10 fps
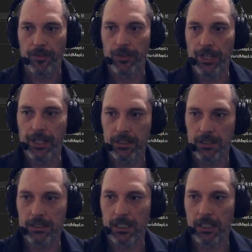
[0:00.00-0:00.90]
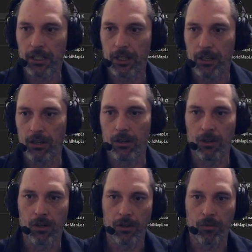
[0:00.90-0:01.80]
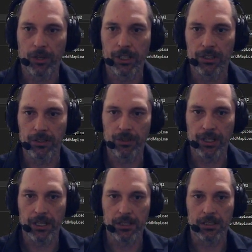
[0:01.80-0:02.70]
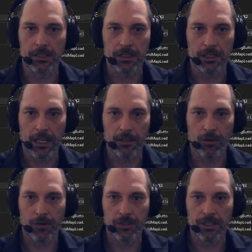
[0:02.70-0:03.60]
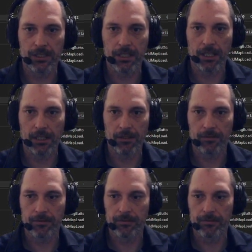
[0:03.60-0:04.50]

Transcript: This is gonna go. We're gonna do this instead. Where was this thing?